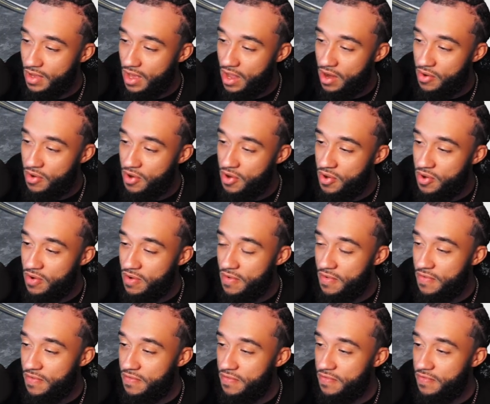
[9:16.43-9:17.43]
I don't know
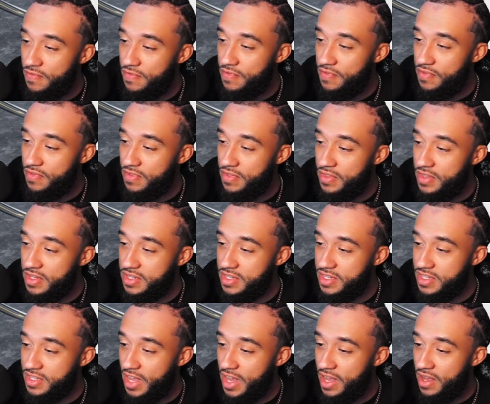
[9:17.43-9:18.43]
if this
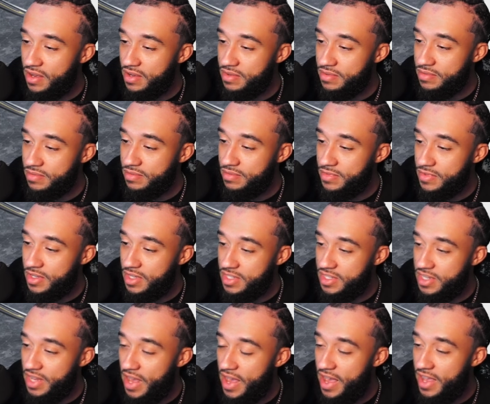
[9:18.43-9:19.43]
is like
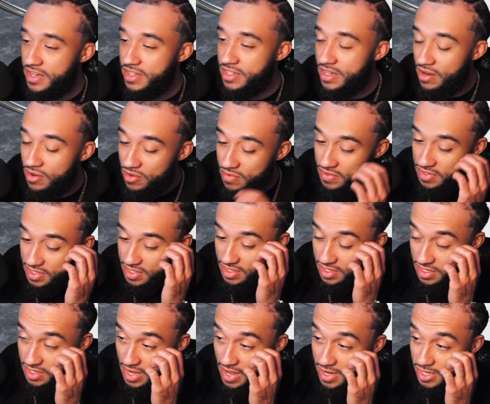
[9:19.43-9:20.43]
attached. I don't know if this is
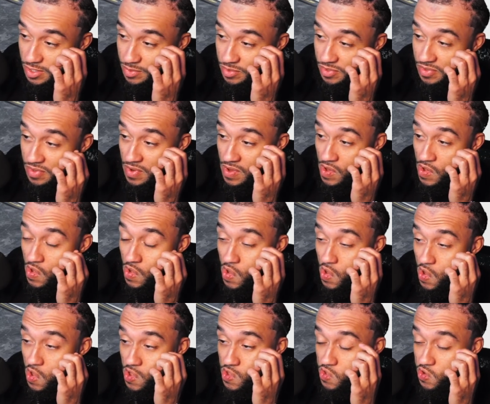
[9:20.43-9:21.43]
detachable
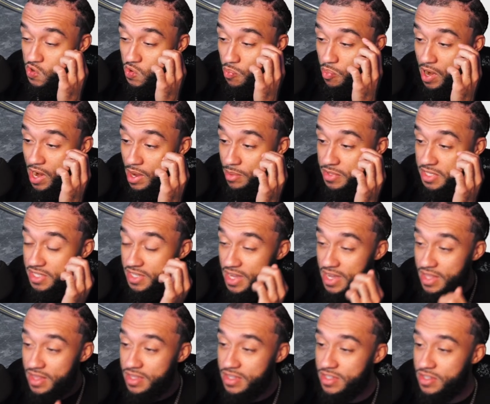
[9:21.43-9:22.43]
you could probably
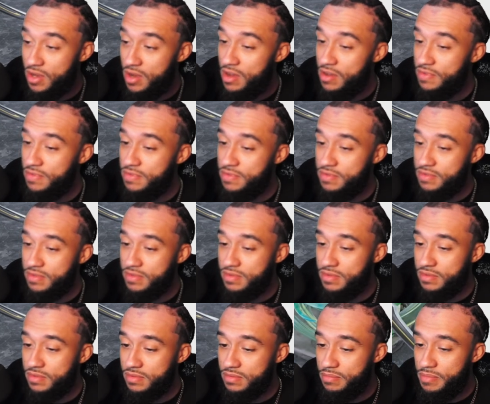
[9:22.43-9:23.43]
take this off
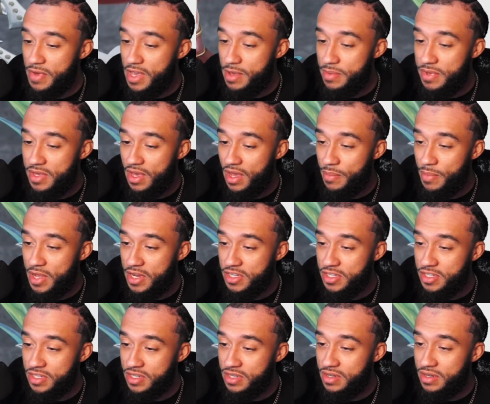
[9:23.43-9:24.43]
maybe i'm not
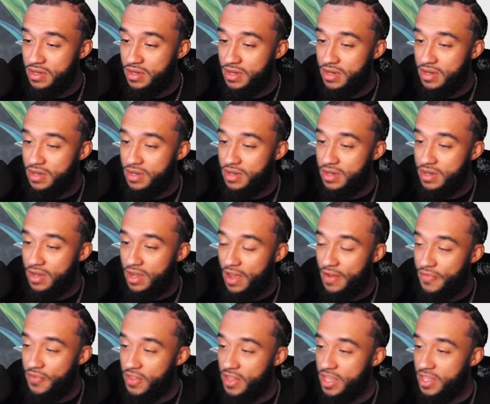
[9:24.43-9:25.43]
sure i
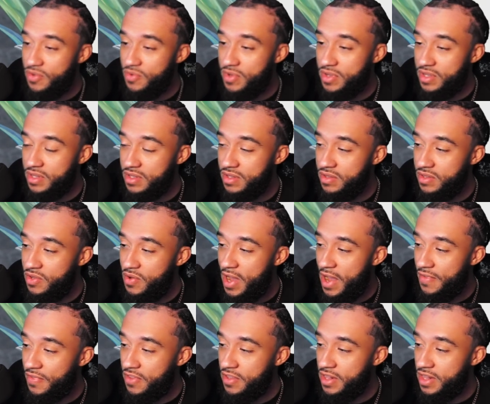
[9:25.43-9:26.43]
feel like you can you
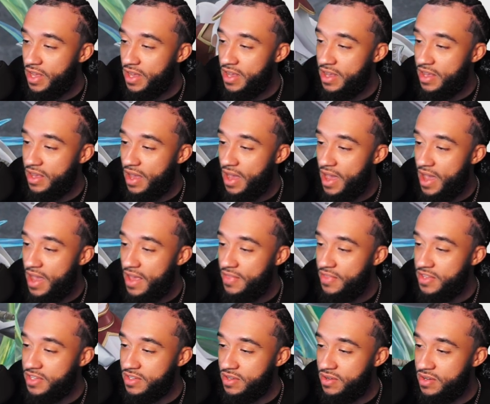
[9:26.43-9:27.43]
have to like add
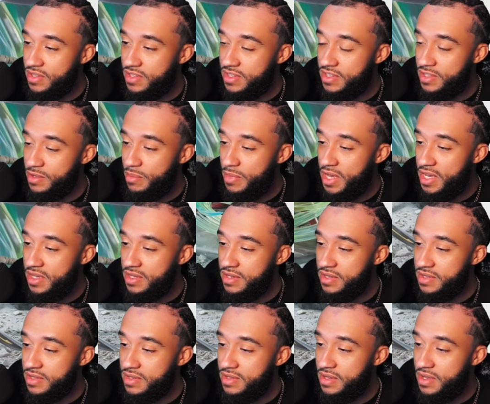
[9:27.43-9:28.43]
this onto the
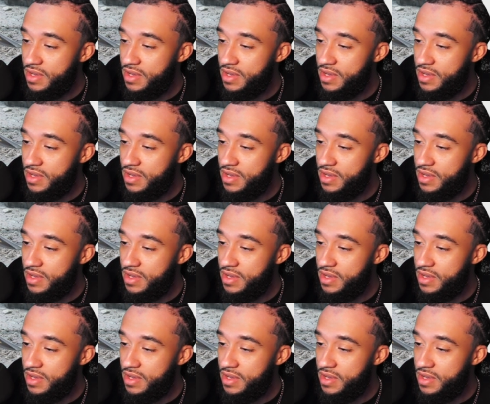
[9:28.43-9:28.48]
base